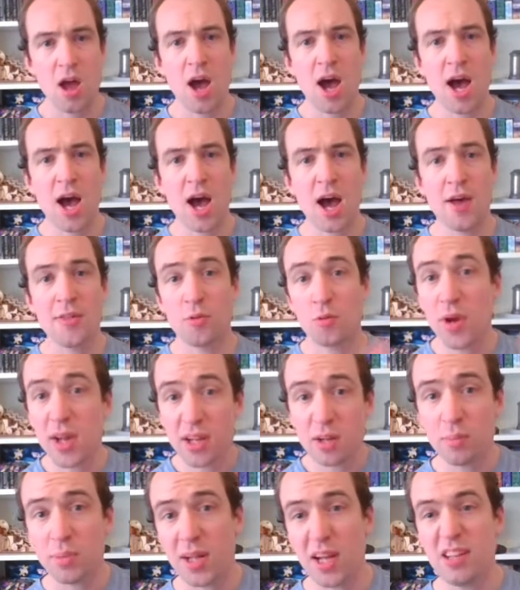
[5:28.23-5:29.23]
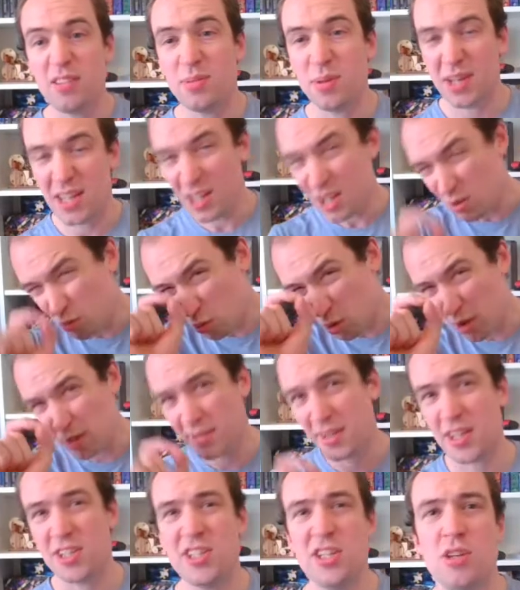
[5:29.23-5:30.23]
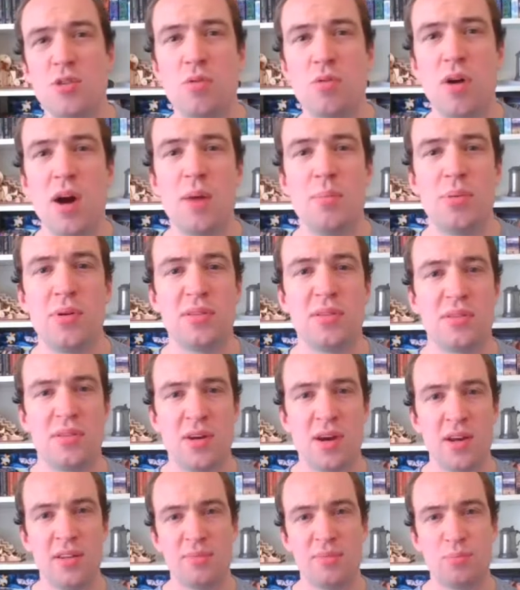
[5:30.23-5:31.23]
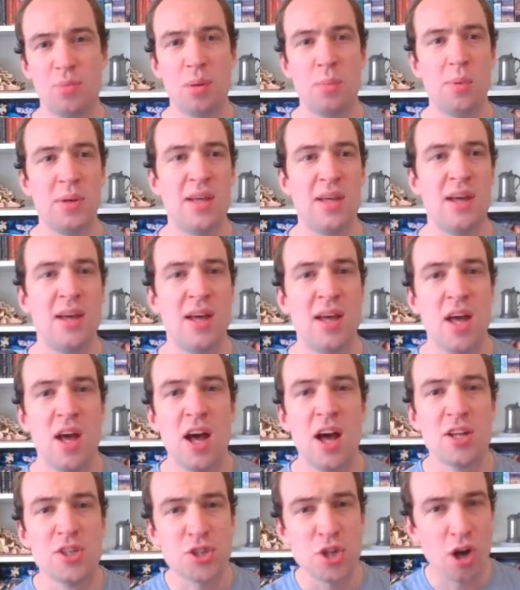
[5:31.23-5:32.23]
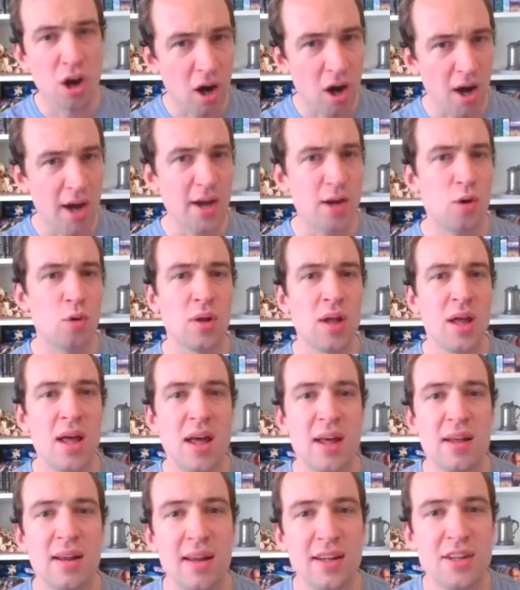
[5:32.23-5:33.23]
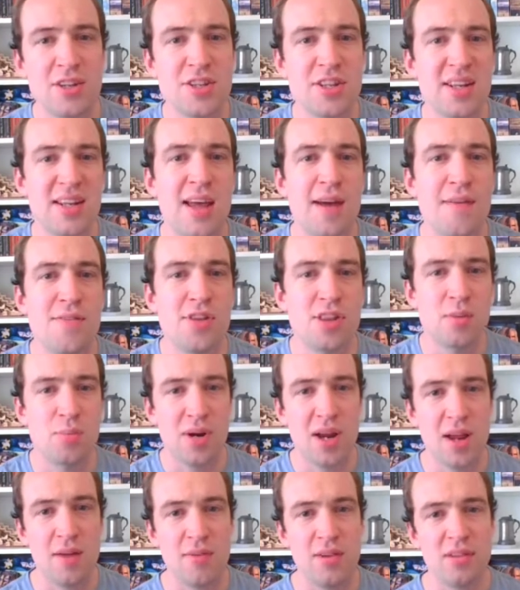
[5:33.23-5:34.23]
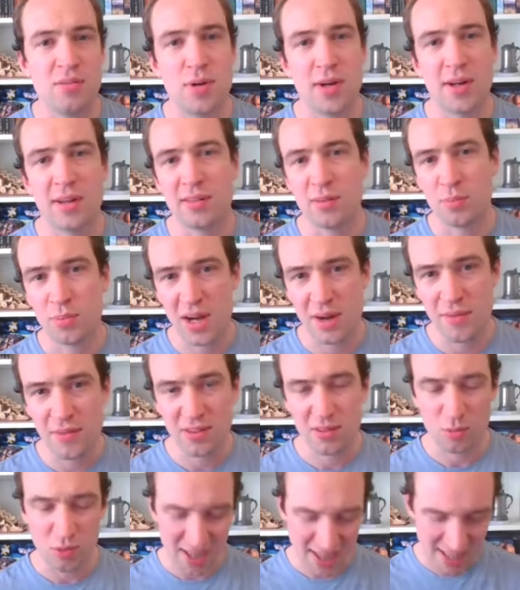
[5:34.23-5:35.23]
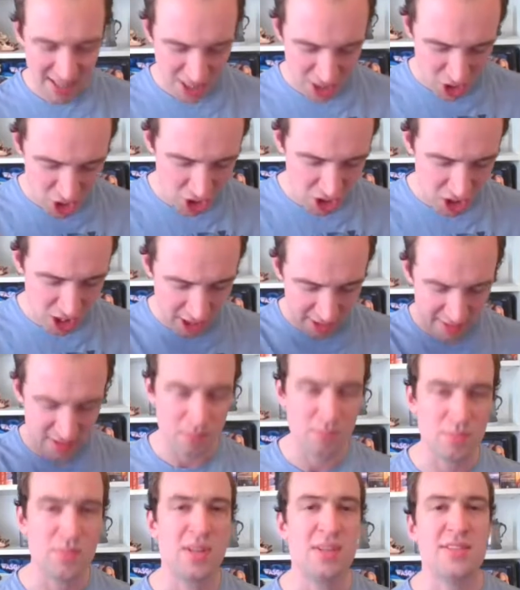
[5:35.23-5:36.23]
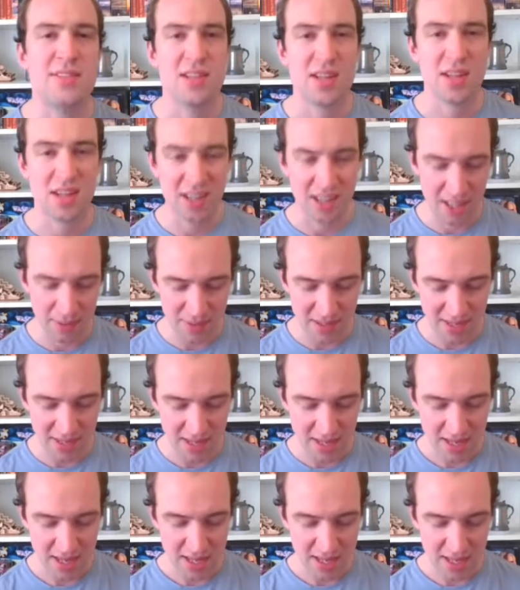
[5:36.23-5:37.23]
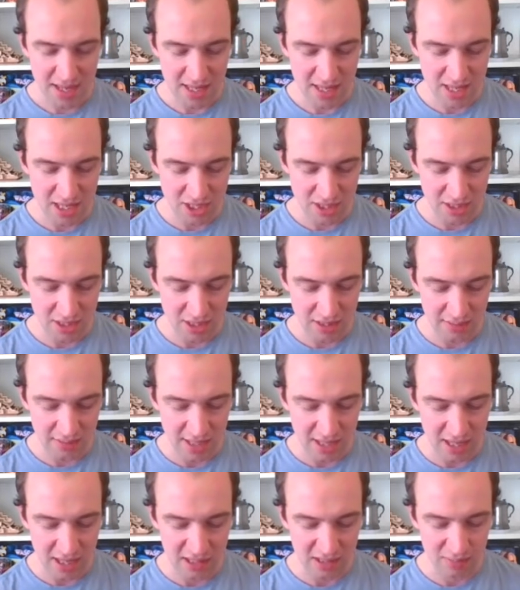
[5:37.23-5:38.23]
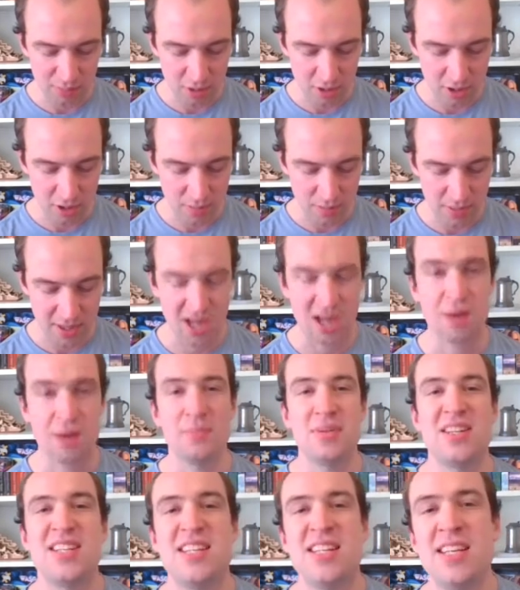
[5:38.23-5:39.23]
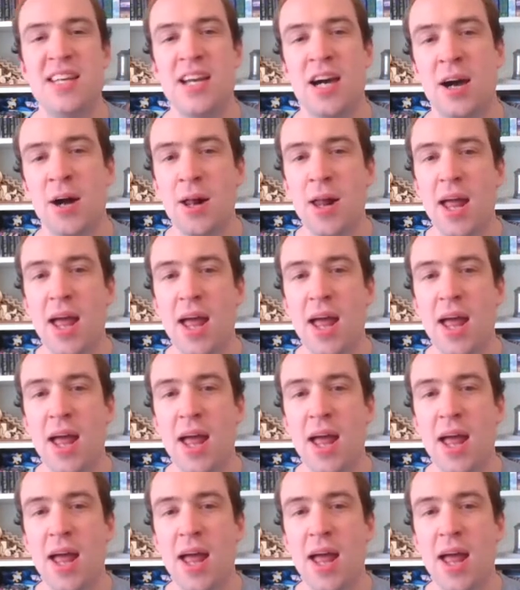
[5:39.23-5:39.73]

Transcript: The Wrecker placement was actually quite precise, probably a tile to the left of the previous one, as the previous one just missed clipping into this expo compartment here,